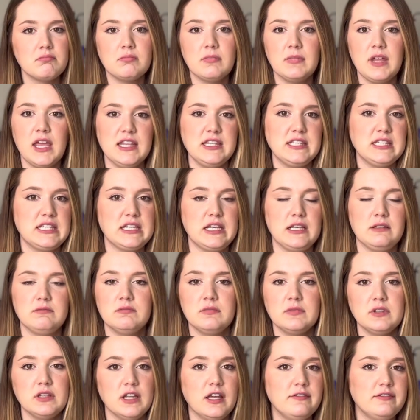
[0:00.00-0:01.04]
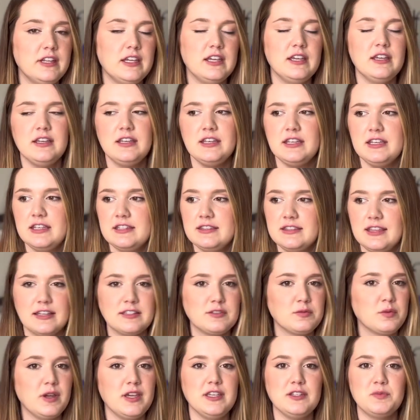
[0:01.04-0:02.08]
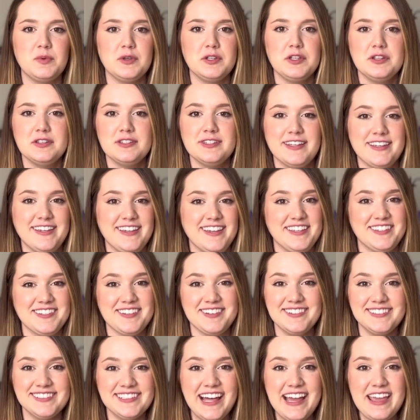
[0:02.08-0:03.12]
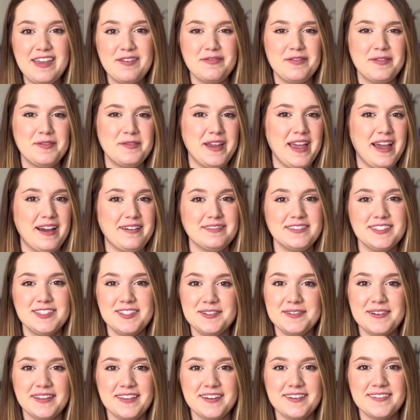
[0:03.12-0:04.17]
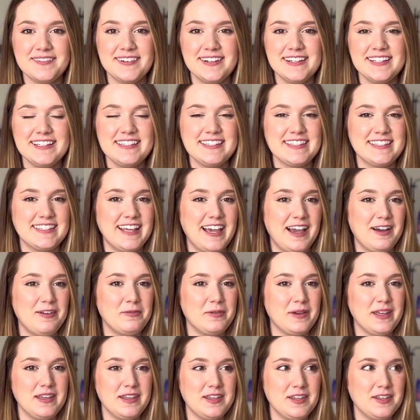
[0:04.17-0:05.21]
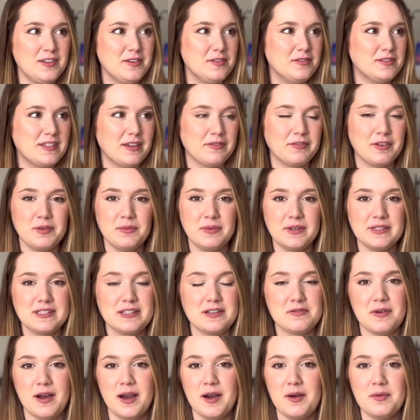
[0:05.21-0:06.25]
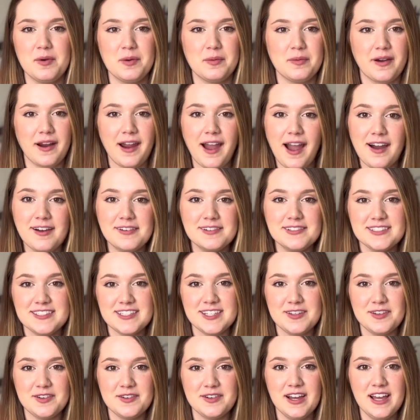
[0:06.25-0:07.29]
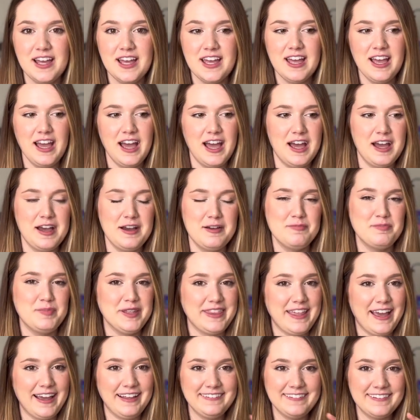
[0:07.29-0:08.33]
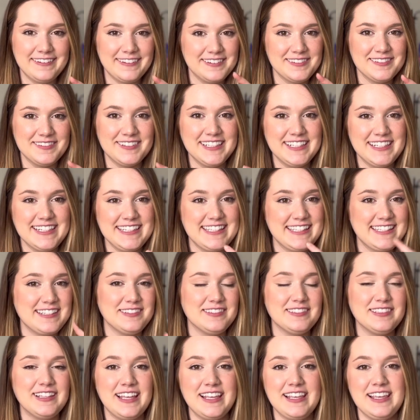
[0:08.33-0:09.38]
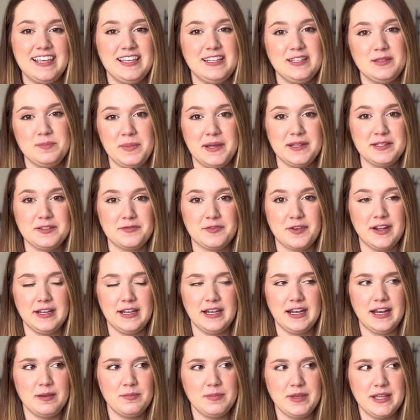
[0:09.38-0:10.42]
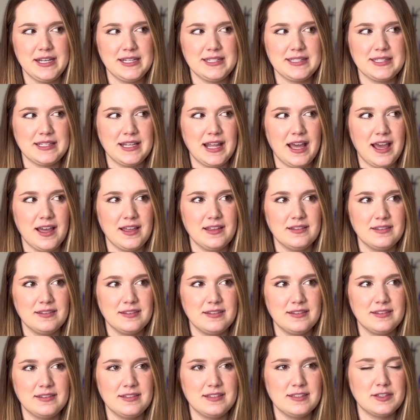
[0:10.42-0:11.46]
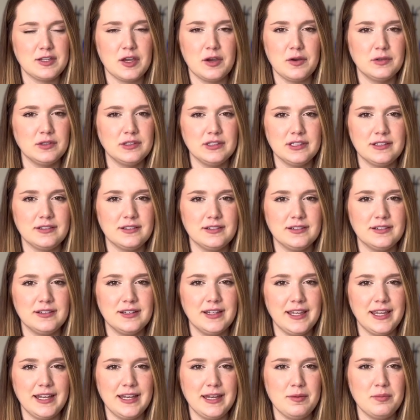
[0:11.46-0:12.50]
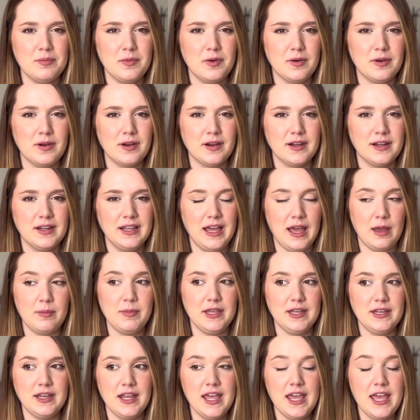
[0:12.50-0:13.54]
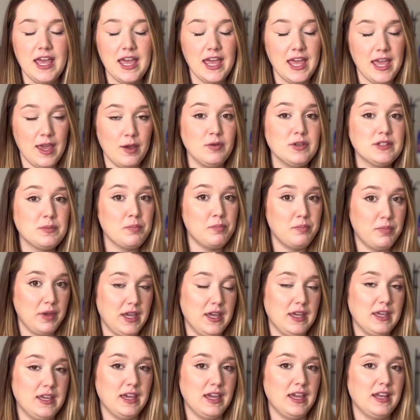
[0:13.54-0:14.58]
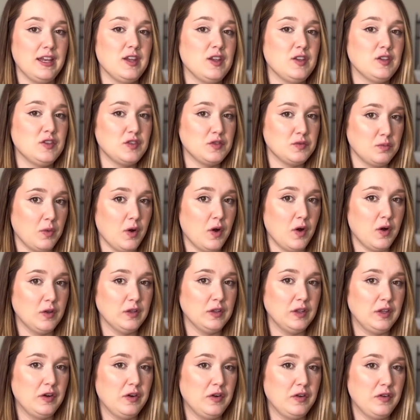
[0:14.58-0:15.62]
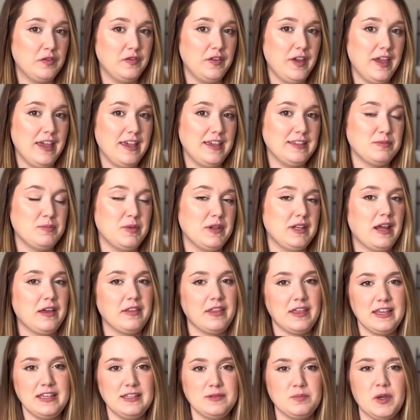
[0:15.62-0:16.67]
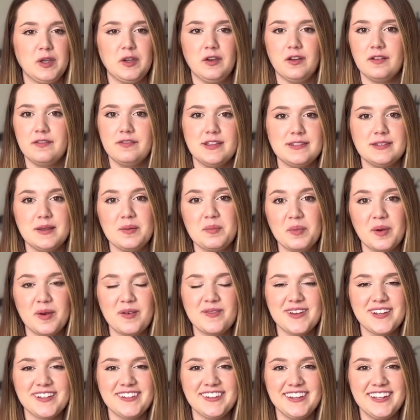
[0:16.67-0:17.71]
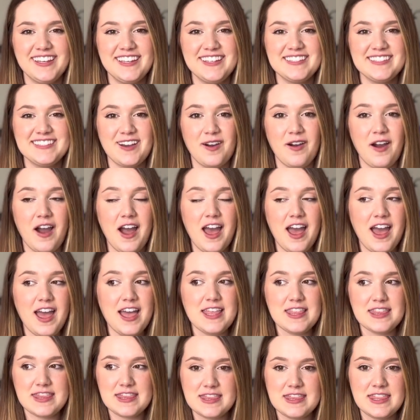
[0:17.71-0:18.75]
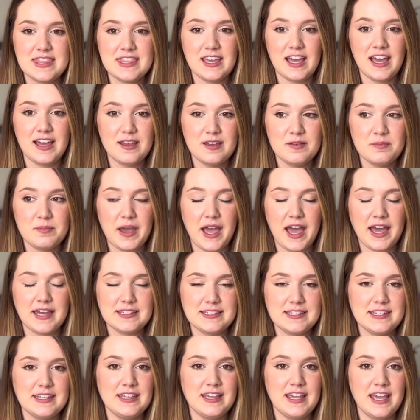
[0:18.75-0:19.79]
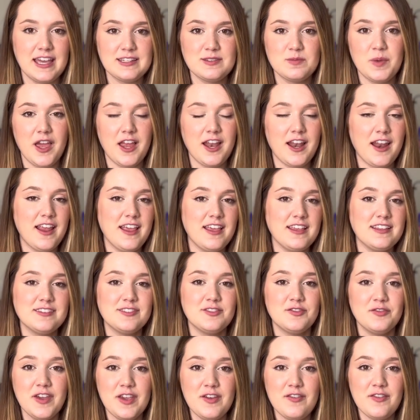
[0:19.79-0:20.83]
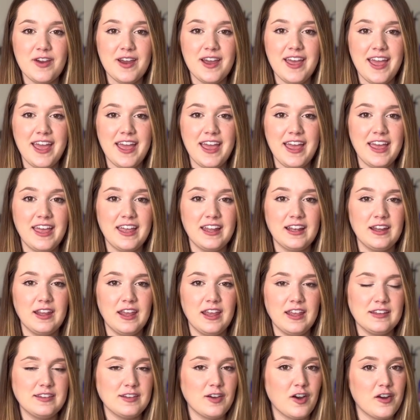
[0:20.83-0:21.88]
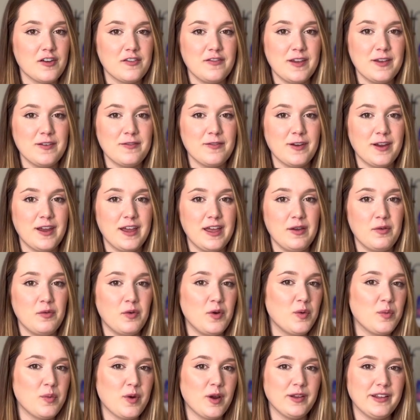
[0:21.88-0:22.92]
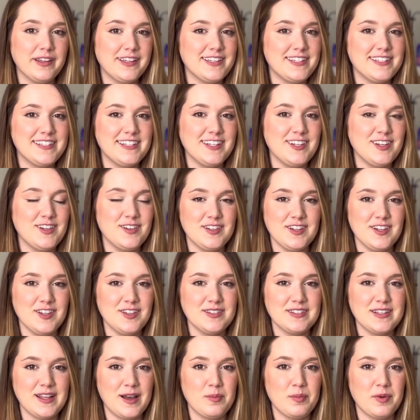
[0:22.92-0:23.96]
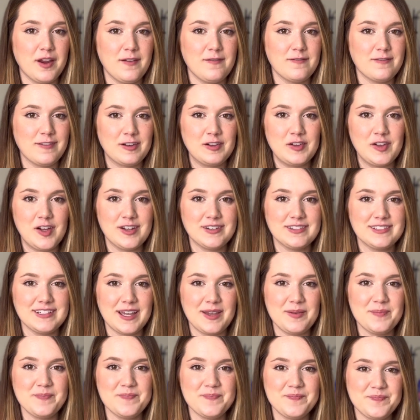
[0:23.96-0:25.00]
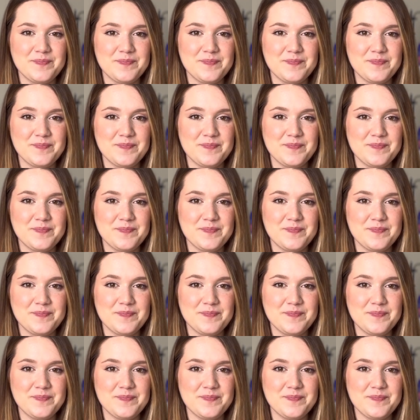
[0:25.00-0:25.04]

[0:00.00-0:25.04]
Instant. Loved it. That's what he's been using his whole life. We have 2 other ones that we use every once in a while when we're out too. But that little one is still like his best friend. And I mean, it's not so little anymore. I mean, it was big in his small little phase, but now that he's bigger, it fits him perfectly. So that passy has been his favorite, and it's our favorite, and we'll probably continue to use that brand for a long time.